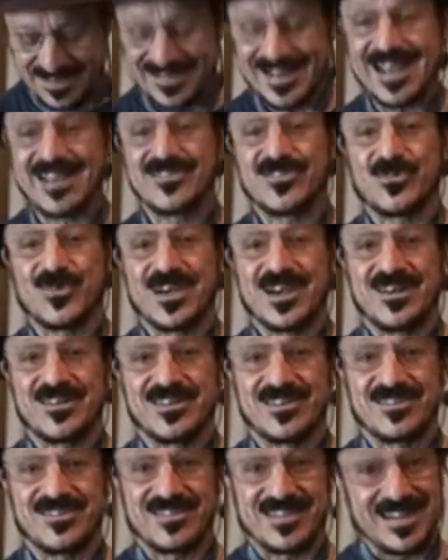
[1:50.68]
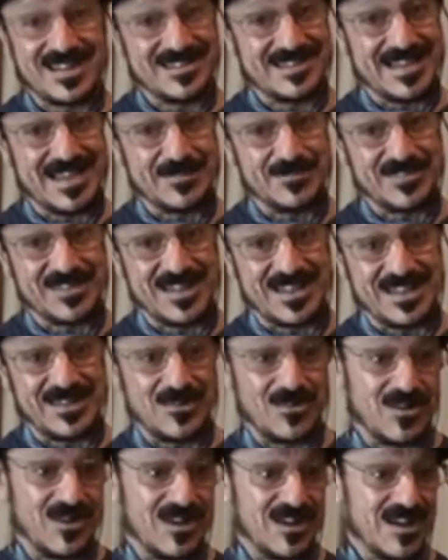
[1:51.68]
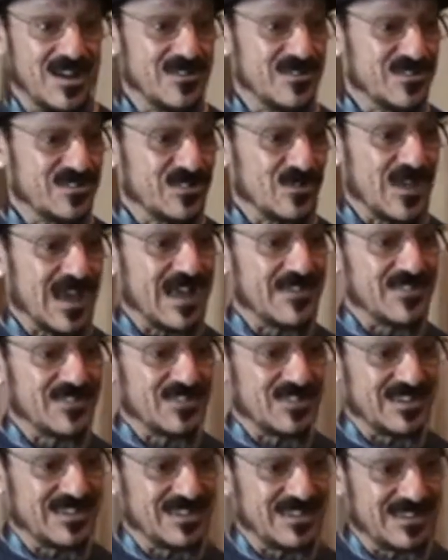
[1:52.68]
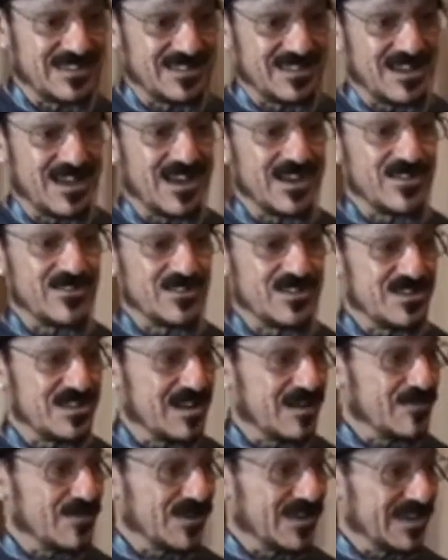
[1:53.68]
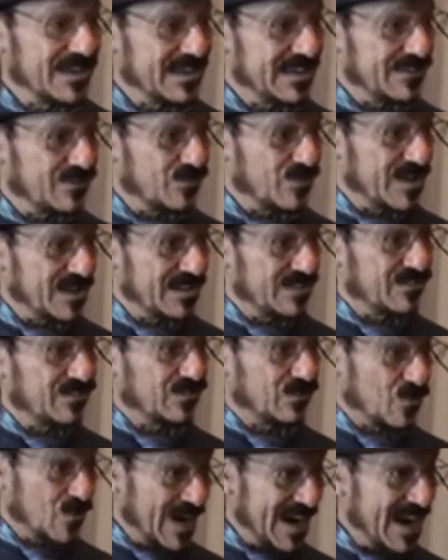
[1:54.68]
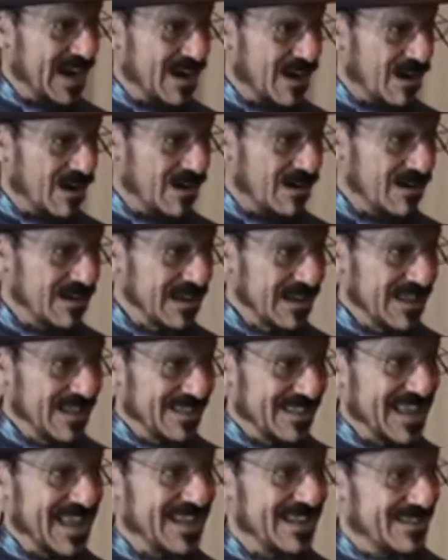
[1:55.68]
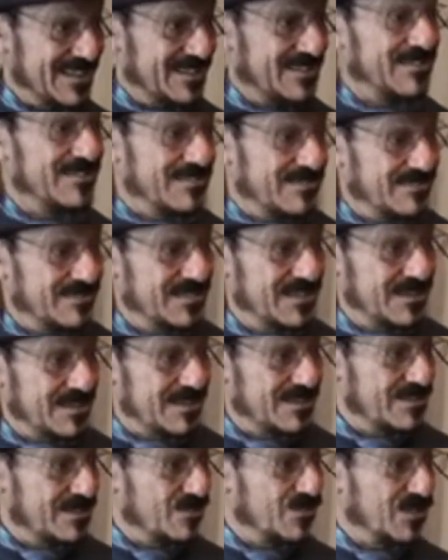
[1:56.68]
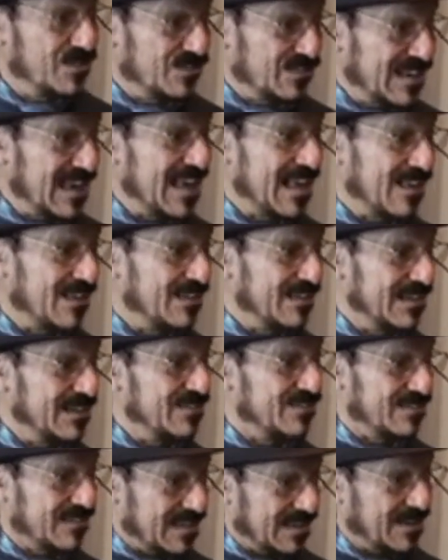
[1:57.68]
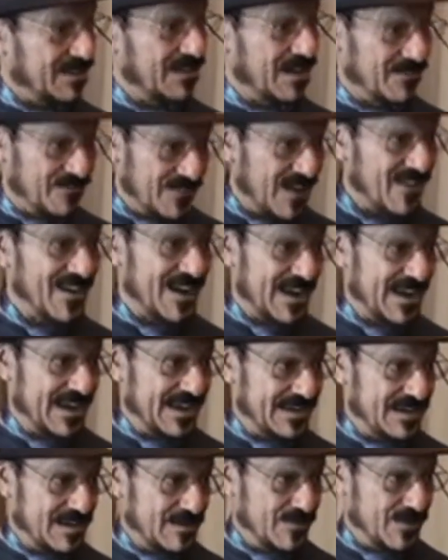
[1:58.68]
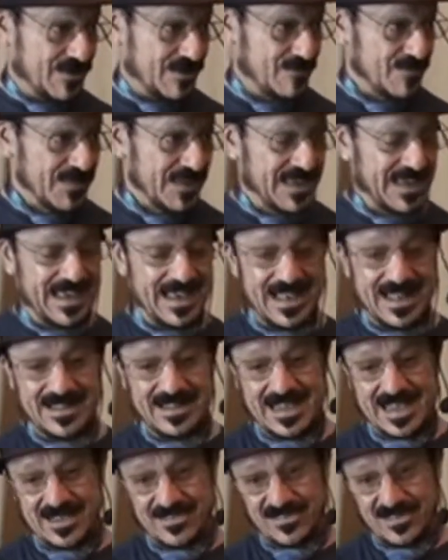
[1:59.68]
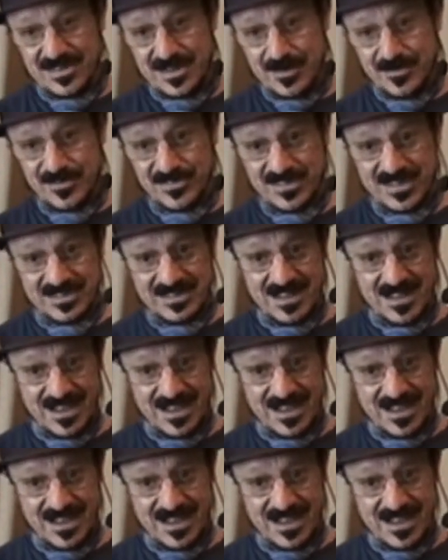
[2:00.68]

10 squared is 10 times 10, or 100. So obviously, the higher the number gets when it's squared, then the result is like a very high number. And as the numbers get